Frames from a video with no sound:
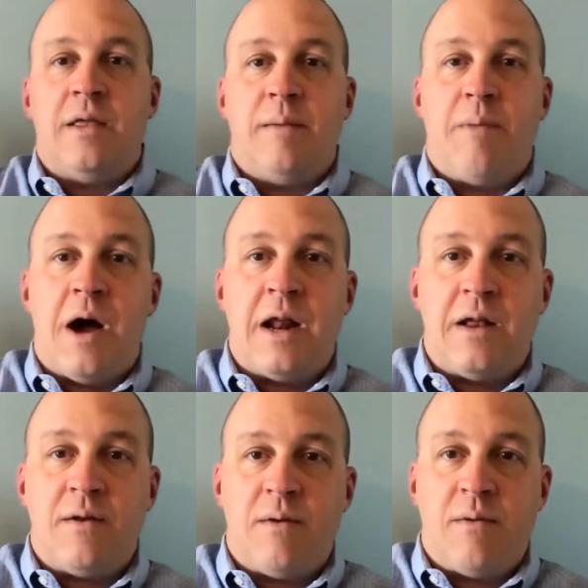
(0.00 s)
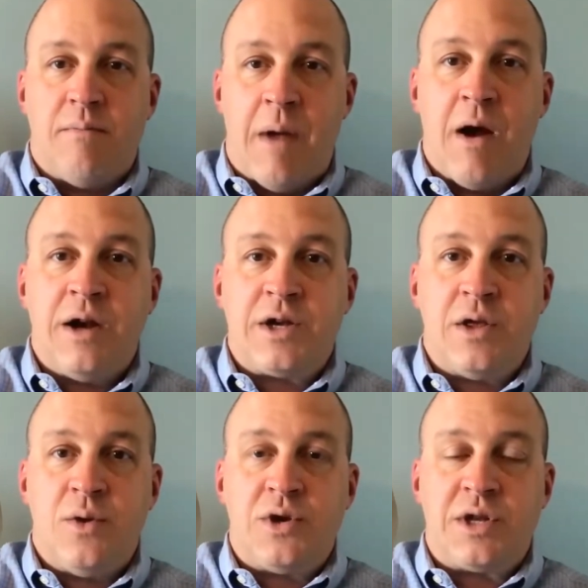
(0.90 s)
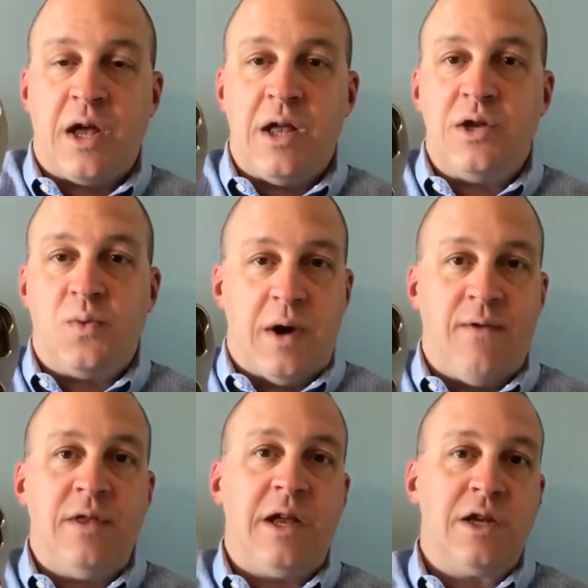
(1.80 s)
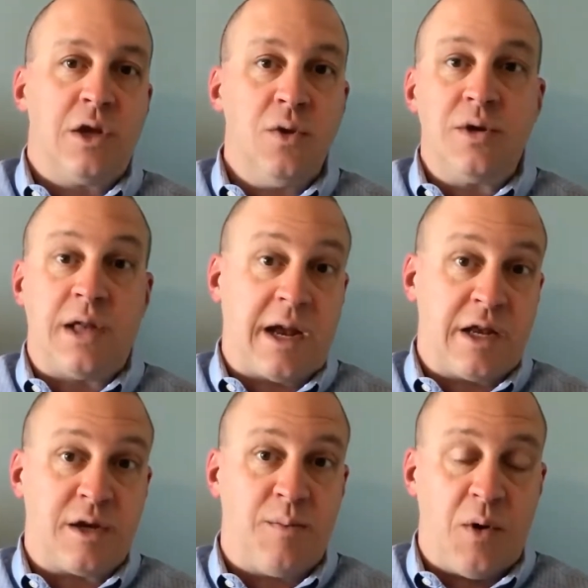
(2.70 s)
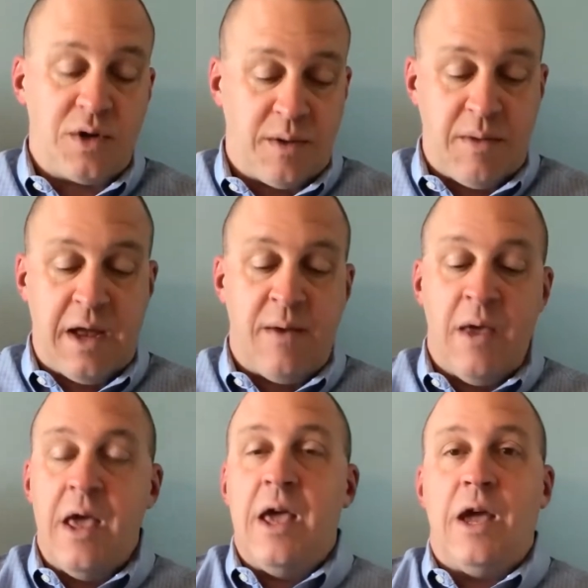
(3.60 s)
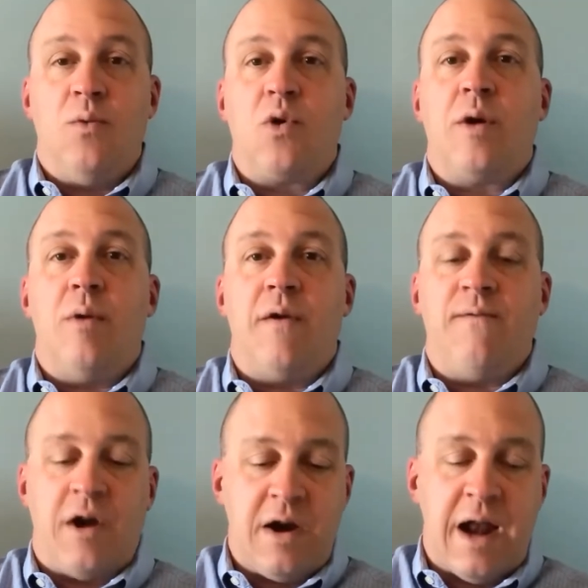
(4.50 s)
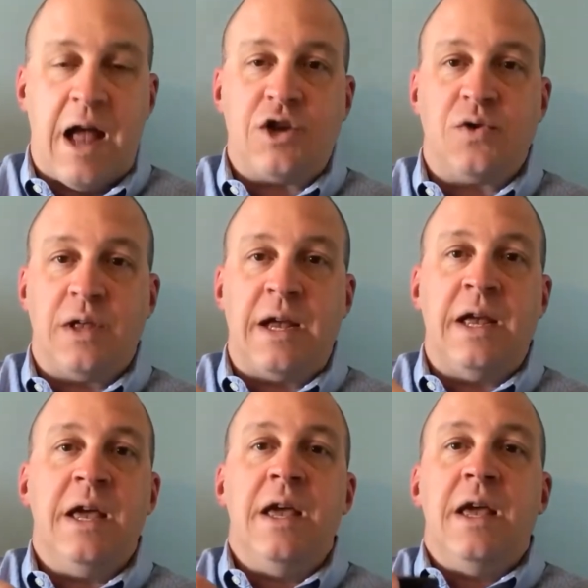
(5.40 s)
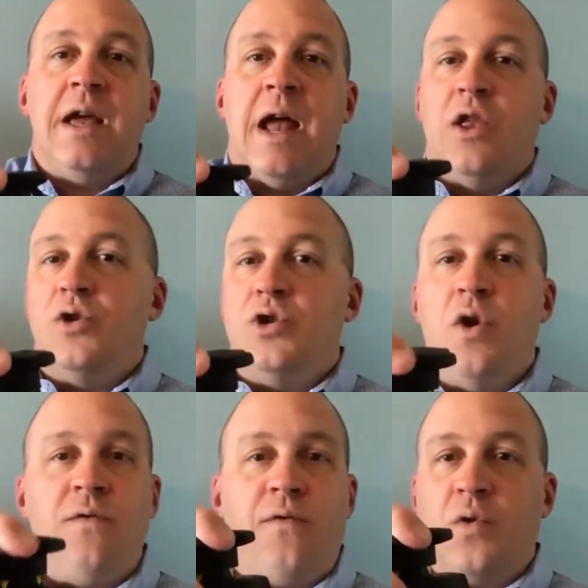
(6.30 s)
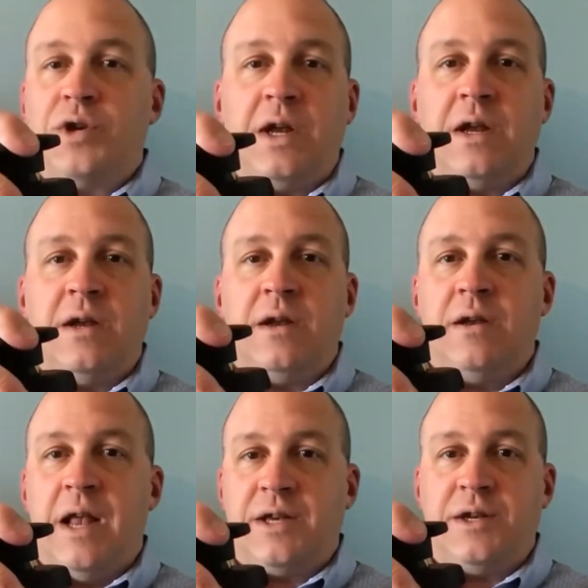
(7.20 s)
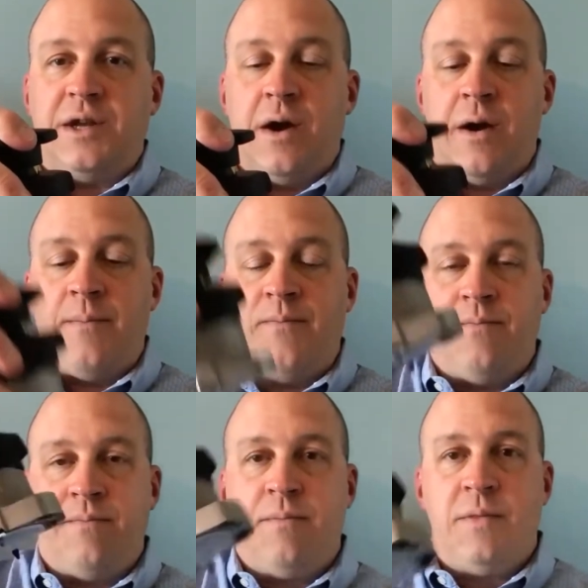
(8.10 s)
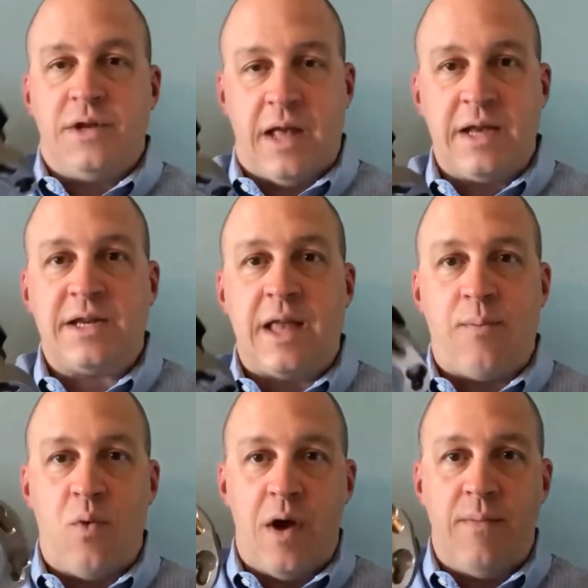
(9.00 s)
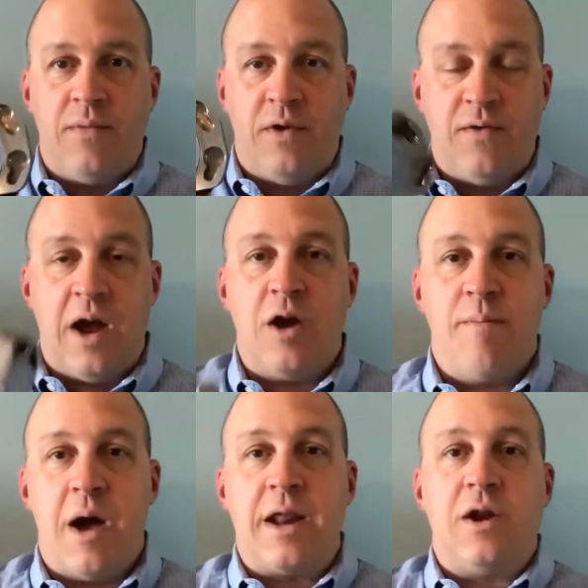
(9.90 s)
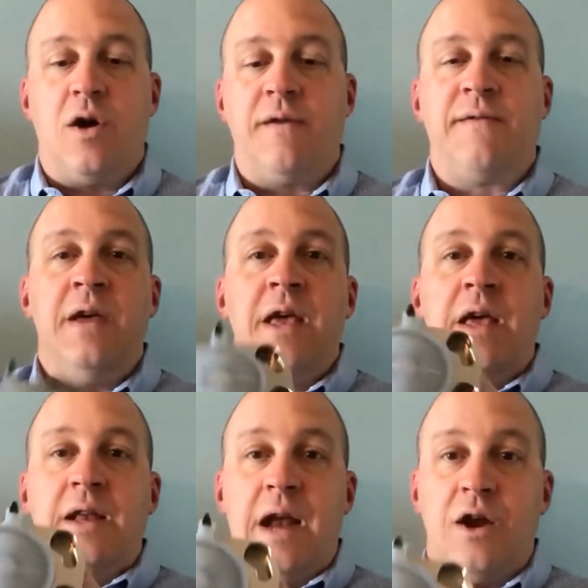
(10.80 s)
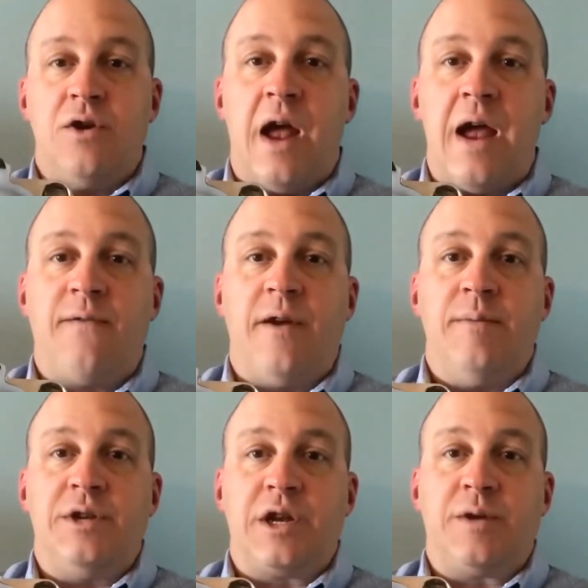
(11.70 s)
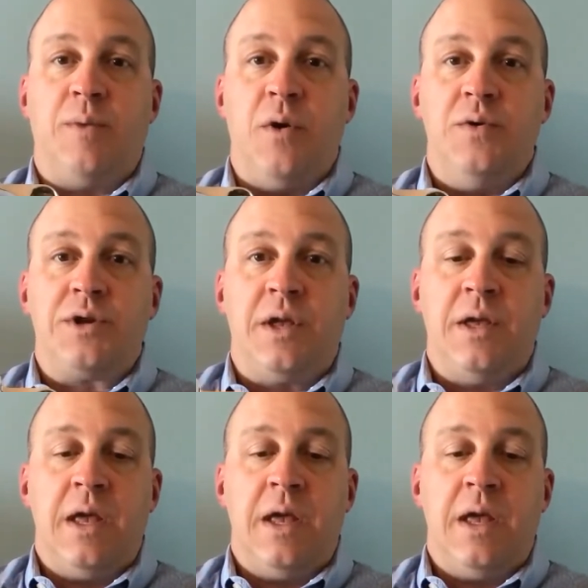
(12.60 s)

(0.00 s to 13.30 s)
The bonnet marries to those studs. When everything is loose like it's supposed to be, it will come off very naturally and there's no forcing necessary. So that's step one. You've got your bonnet off. Now your diaphragm is exposed.